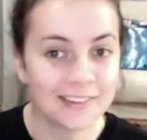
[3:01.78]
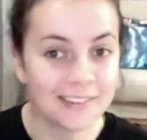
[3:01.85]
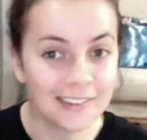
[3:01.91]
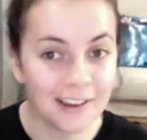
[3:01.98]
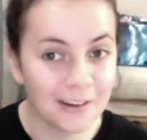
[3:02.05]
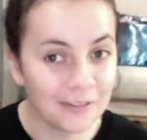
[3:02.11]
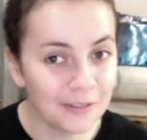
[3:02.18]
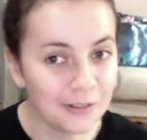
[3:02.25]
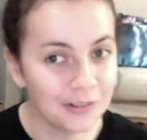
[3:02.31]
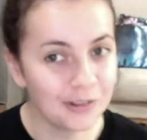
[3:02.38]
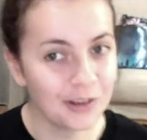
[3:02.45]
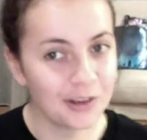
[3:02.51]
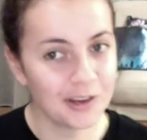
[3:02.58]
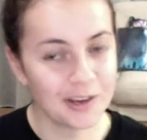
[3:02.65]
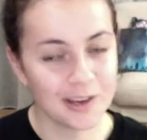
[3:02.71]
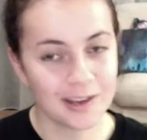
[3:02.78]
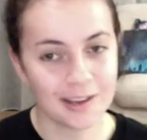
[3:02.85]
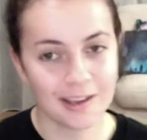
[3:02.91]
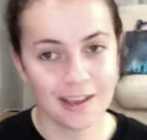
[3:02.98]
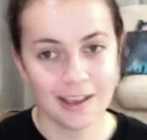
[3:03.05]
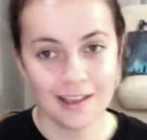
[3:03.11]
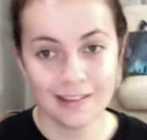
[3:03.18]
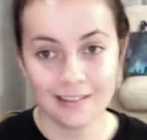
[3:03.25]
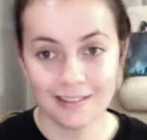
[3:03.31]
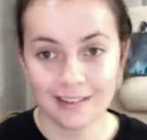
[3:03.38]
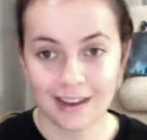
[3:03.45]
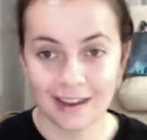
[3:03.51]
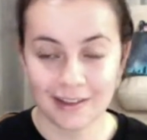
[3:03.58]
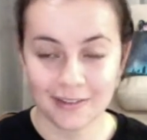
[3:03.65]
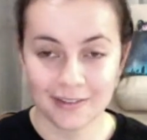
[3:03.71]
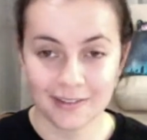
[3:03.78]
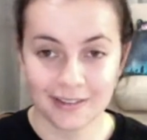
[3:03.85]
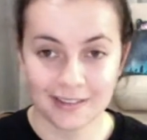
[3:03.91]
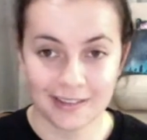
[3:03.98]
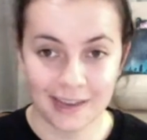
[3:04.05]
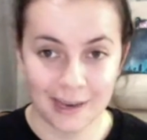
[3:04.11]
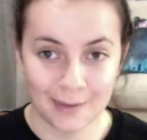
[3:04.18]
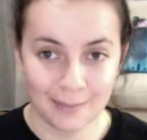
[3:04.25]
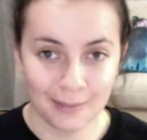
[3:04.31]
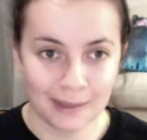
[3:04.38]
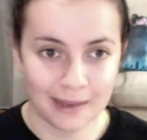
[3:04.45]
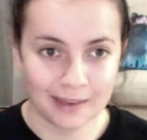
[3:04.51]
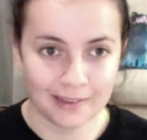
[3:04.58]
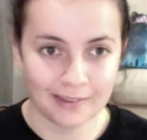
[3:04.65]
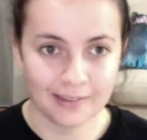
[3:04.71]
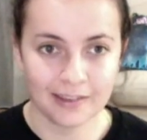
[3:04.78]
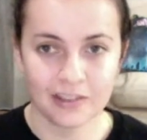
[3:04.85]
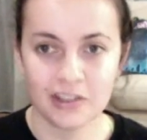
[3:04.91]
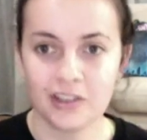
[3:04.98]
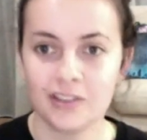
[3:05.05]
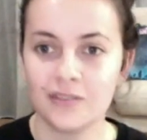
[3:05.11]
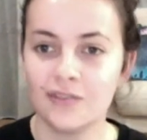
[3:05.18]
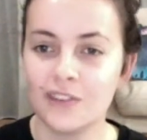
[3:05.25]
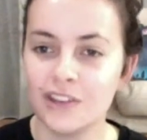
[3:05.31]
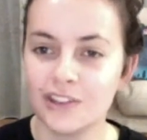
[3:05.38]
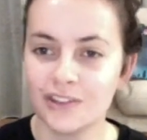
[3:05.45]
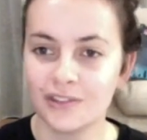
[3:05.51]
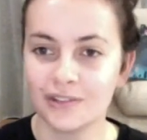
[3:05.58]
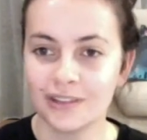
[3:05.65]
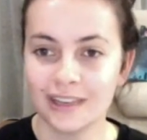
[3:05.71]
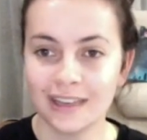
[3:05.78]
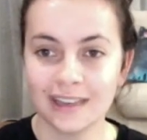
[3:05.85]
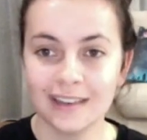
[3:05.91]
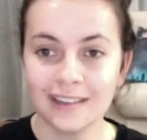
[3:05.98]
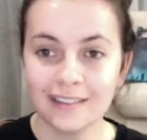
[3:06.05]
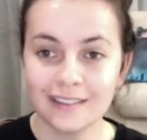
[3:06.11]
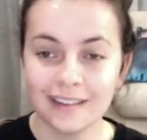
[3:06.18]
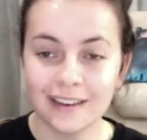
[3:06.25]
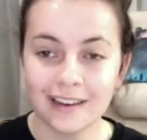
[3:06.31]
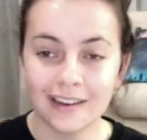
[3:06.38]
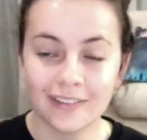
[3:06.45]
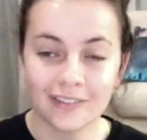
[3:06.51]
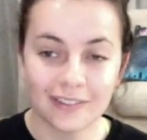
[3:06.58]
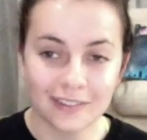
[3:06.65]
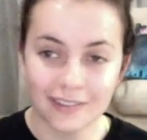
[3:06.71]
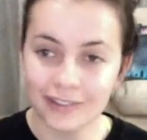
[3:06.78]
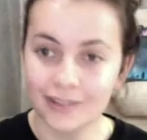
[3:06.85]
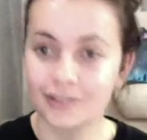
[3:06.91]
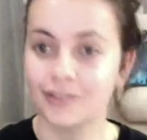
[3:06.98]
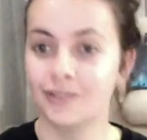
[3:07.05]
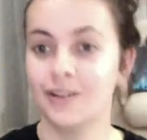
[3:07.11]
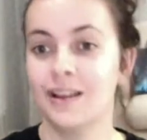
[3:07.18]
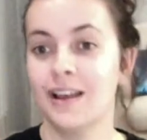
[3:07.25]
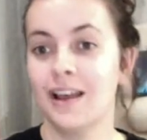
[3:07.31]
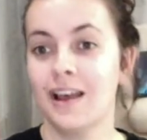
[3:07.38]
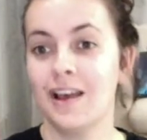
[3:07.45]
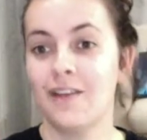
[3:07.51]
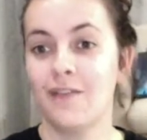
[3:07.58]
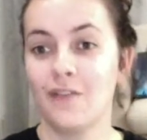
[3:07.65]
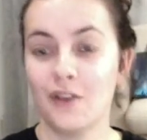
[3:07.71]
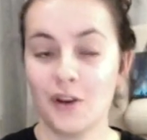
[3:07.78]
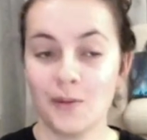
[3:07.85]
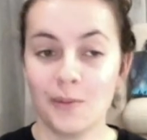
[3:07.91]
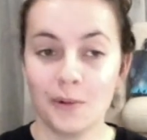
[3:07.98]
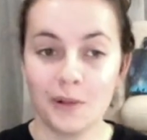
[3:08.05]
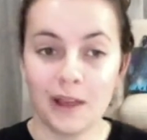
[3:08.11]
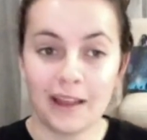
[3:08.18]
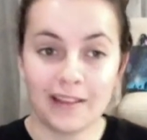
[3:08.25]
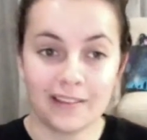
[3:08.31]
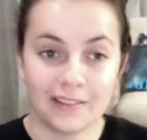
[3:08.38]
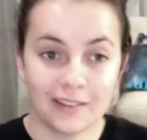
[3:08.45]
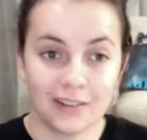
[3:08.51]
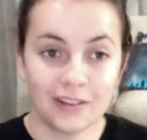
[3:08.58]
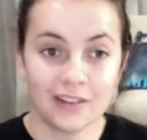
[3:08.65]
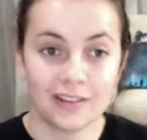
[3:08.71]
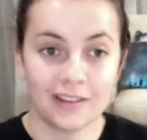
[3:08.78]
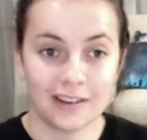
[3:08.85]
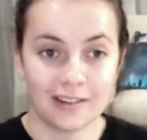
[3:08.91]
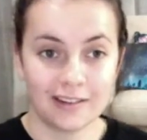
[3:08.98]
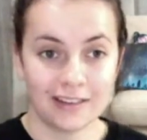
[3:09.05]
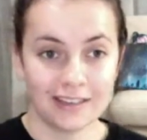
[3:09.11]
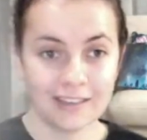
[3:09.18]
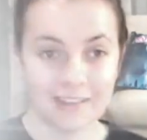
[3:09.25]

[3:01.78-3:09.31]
several learning styles to take place, such as visual, kinesthetic, physical, verbal, and solitary.